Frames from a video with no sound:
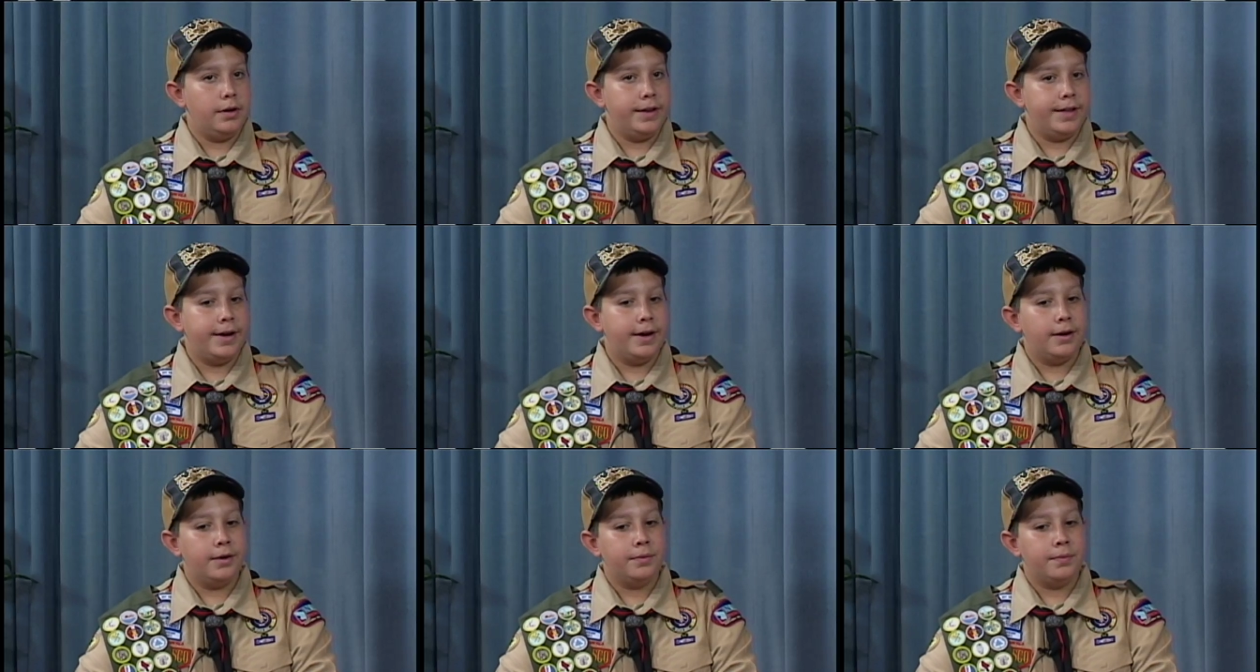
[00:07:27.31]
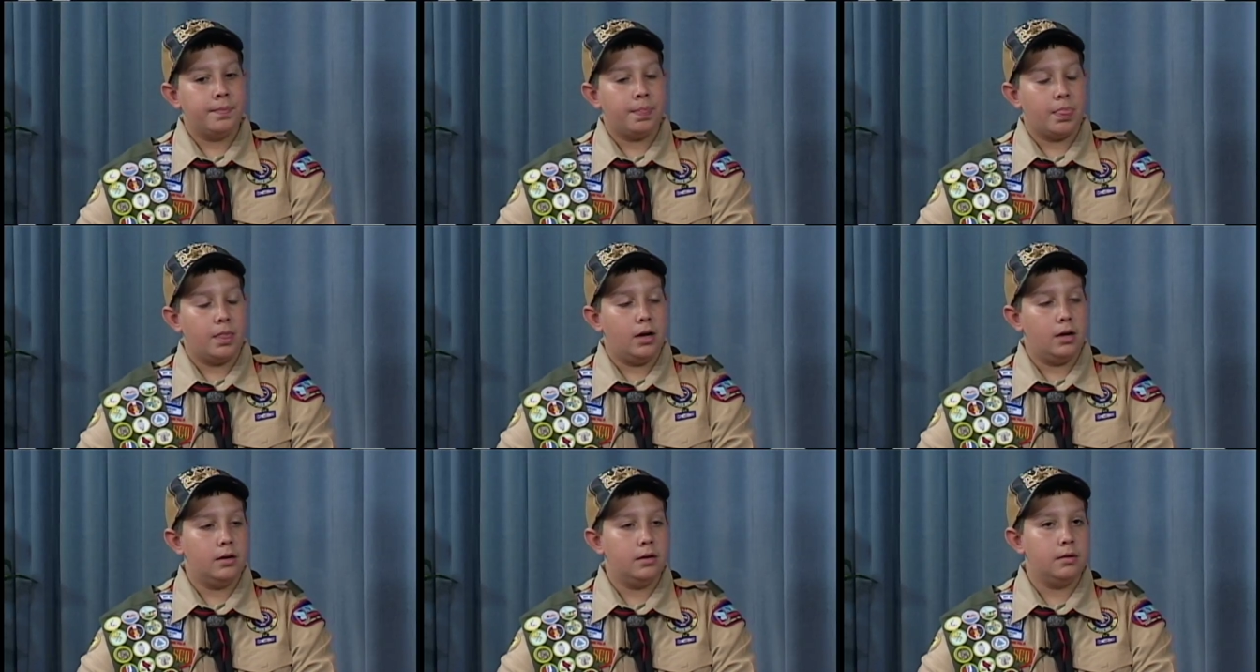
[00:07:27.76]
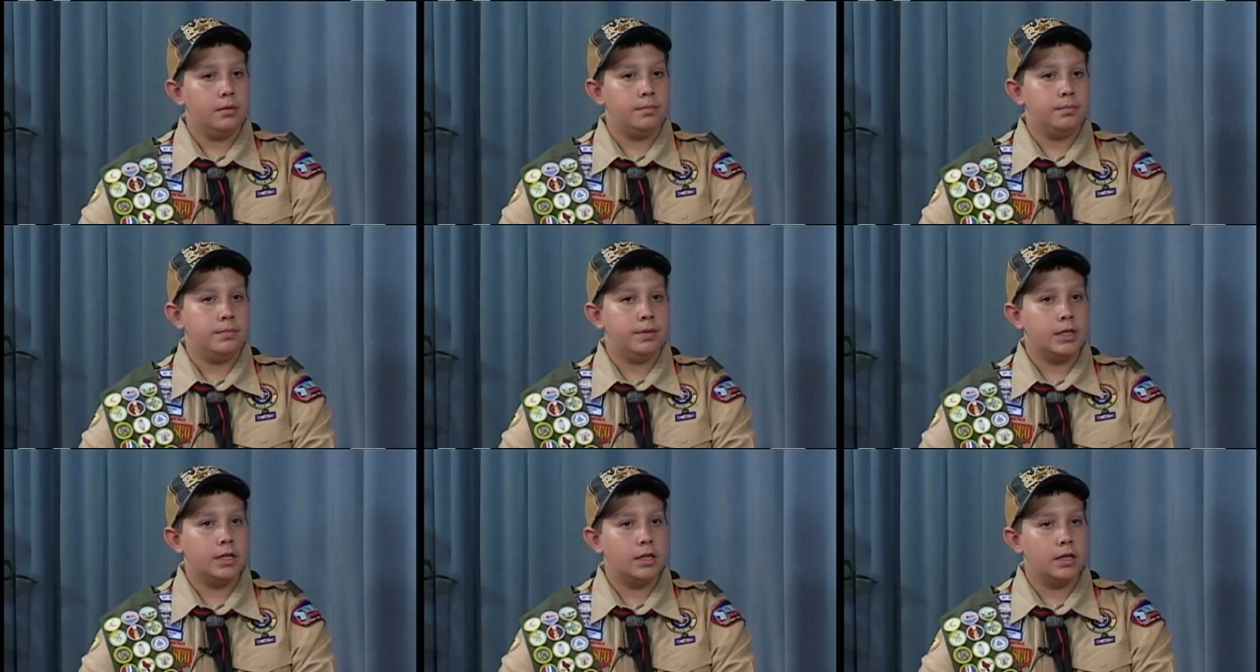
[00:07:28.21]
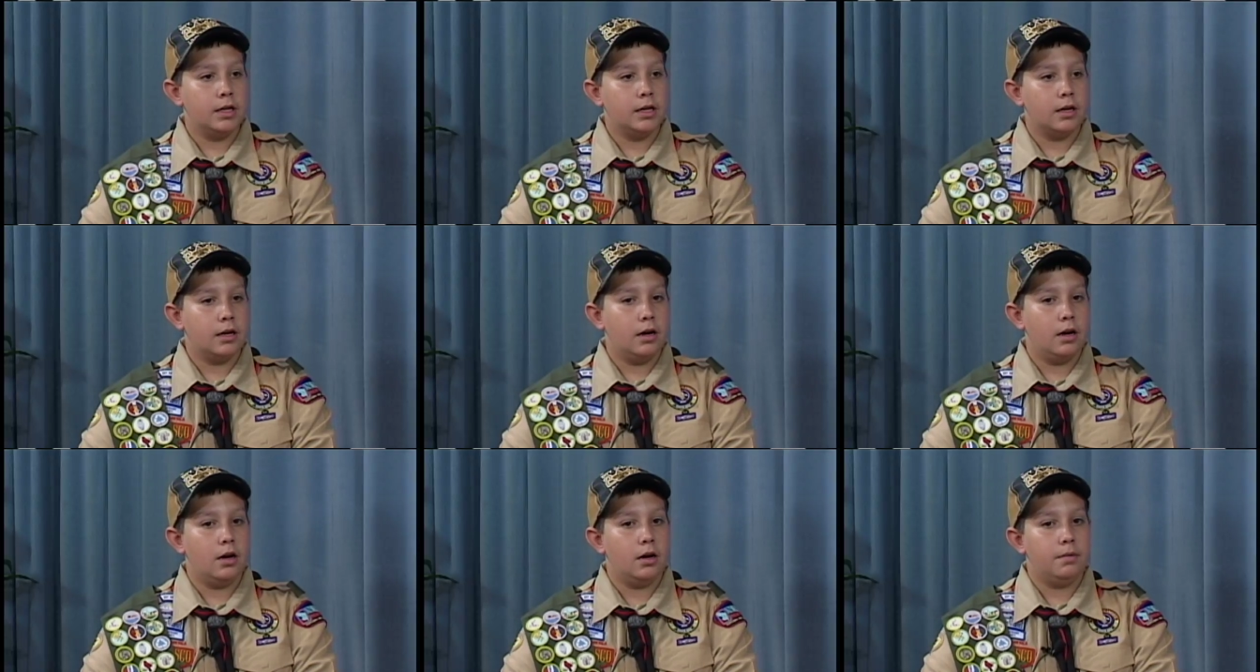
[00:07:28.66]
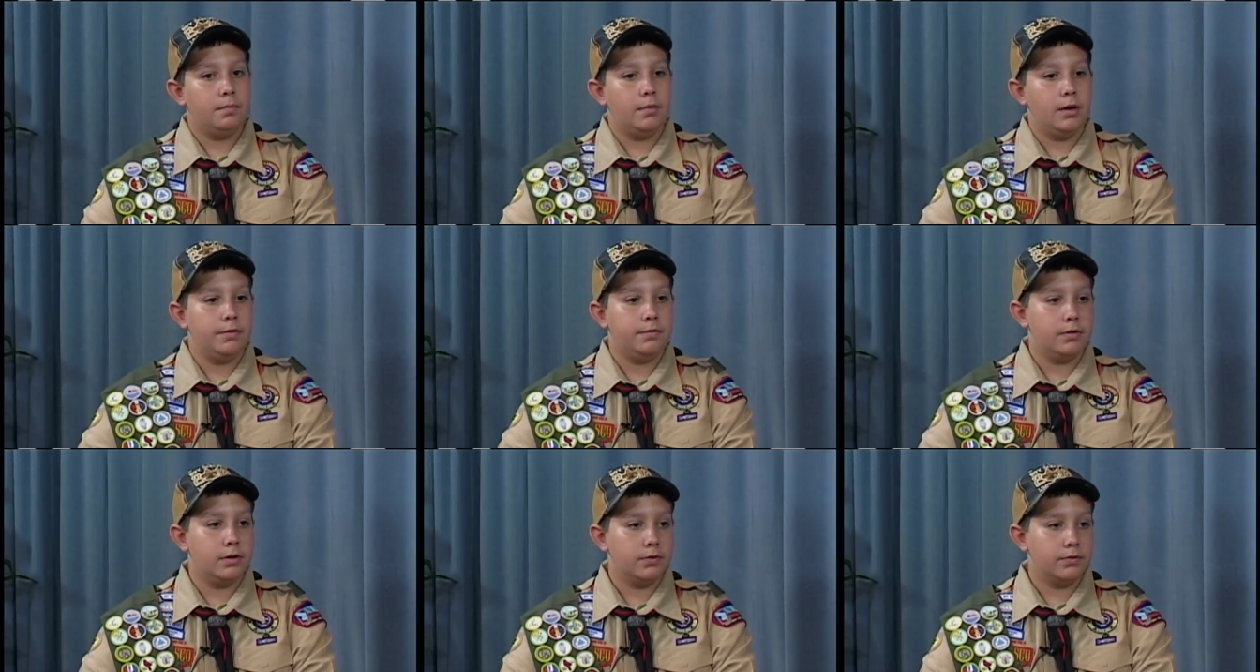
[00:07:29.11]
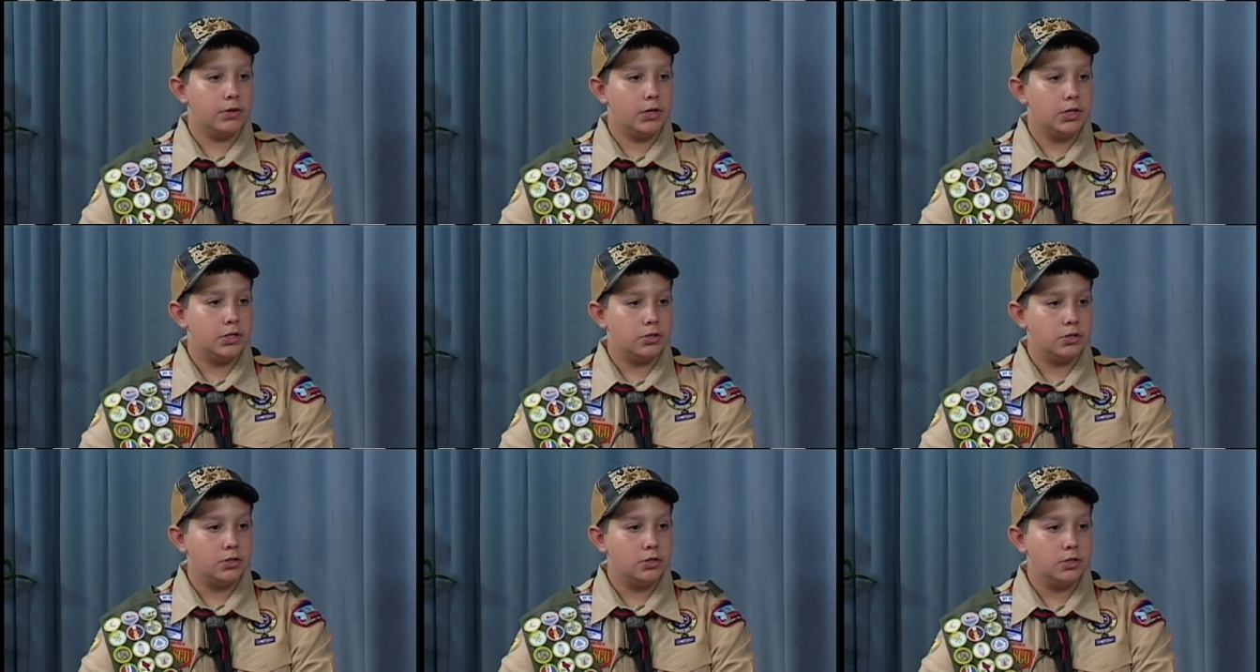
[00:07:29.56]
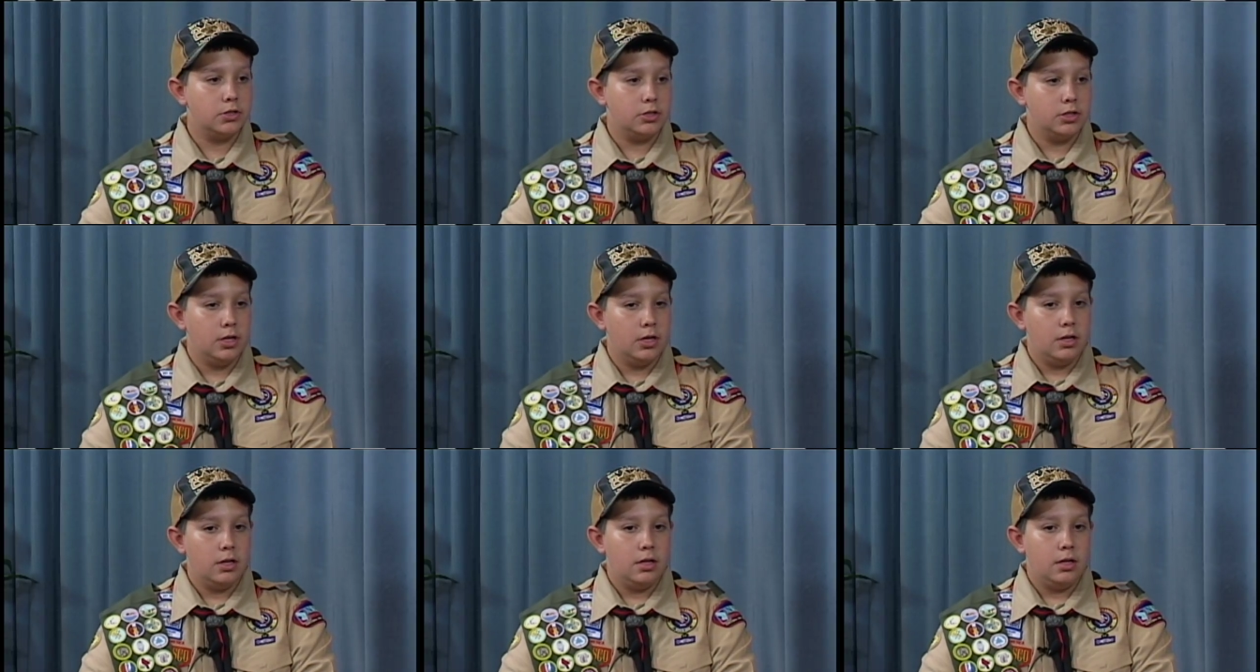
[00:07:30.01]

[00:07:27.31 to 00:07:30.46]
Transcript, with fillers: now I'm beginning on my fundraisers.